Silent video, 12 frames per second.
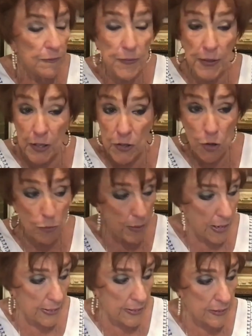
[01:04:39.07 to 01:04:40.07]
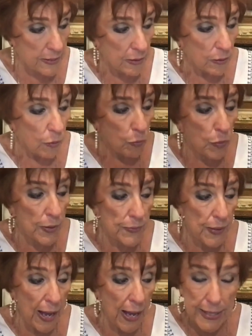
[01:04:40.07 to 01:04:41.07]
Fill your mind
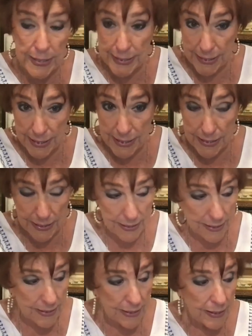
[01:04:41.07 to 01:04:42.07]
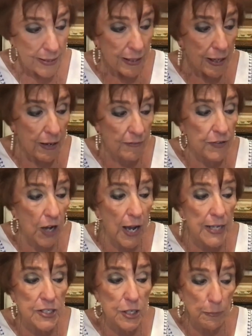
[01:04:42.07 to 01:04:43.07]
with ideas of
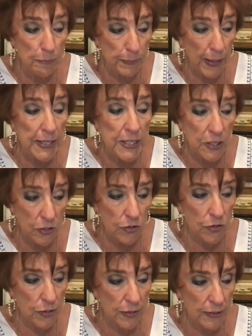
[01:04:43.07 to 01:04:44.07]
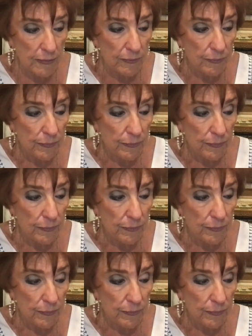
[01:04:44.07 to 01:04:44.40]
God's abundant good